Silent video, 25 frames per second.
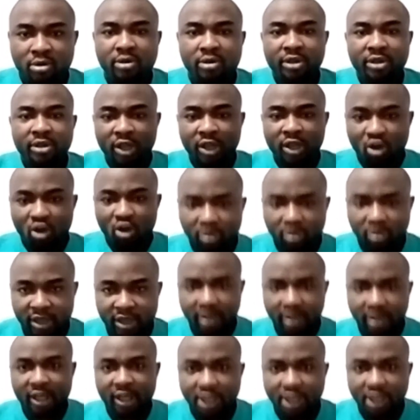The
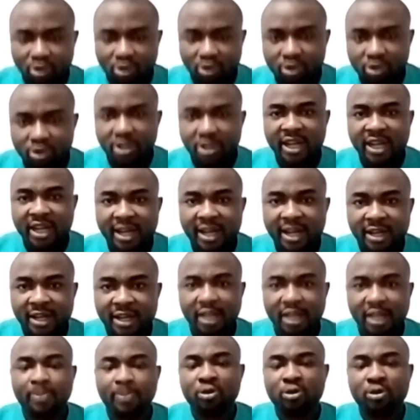estrogen,
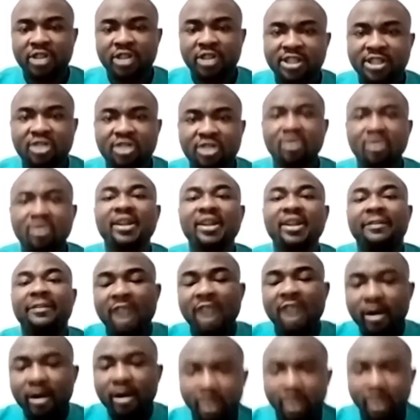the progesterone, they're
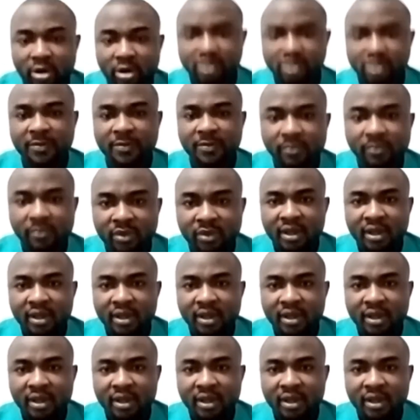found in us.